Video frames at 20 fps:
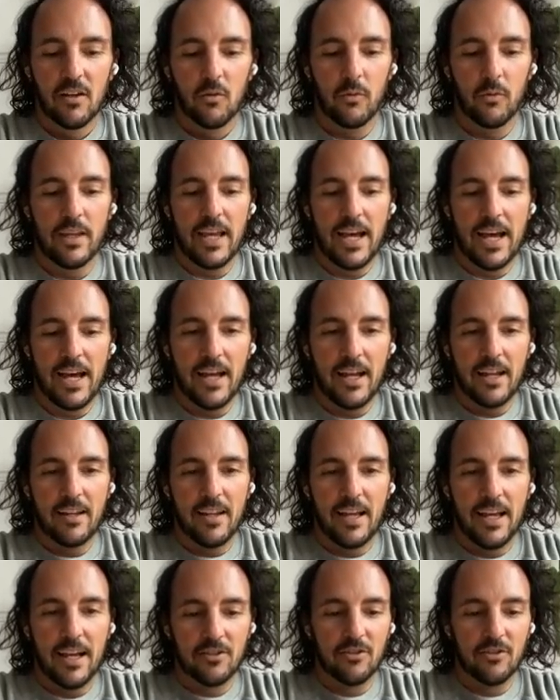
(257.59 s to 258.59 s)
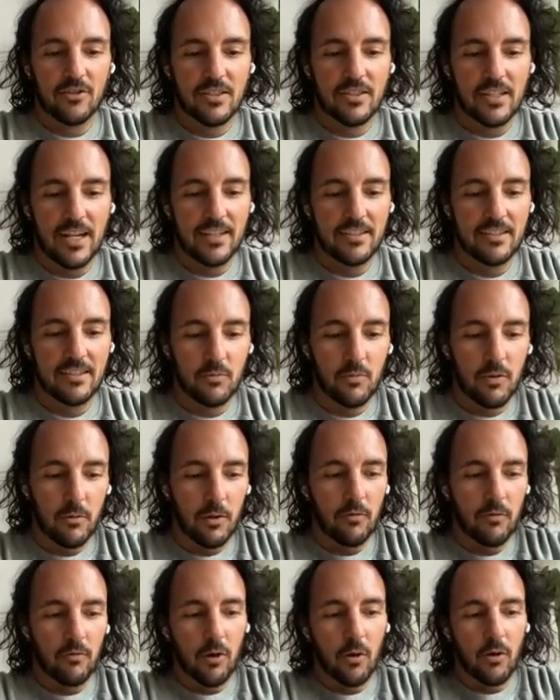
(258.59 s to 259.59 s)
we had exercises where
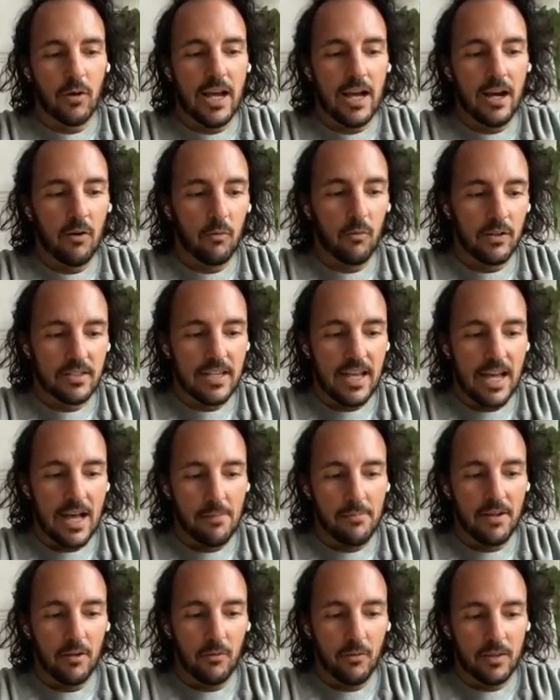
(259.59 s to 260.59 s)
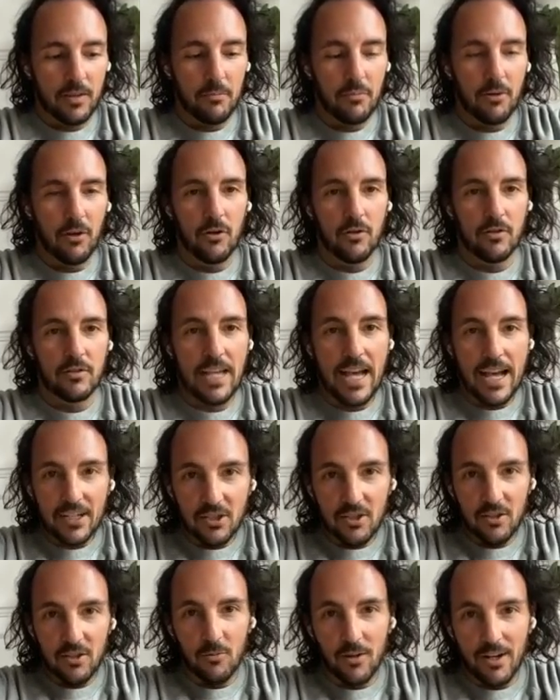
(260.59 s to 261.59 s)
we wrote out what's happening with the pose
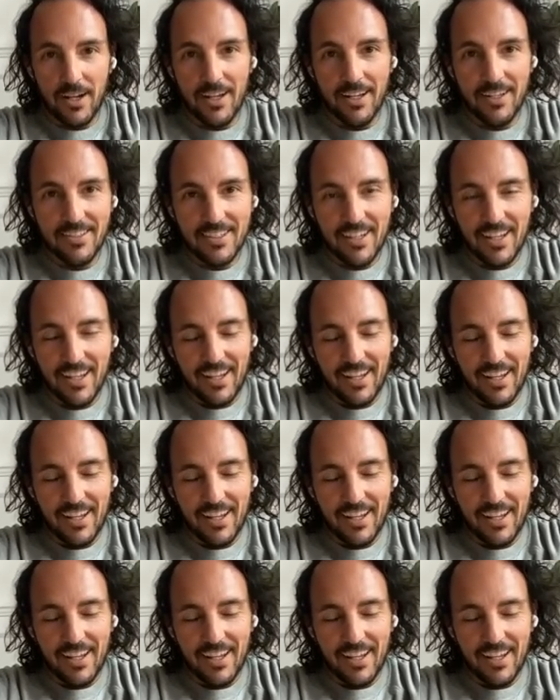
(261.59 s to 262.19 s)
action-wise,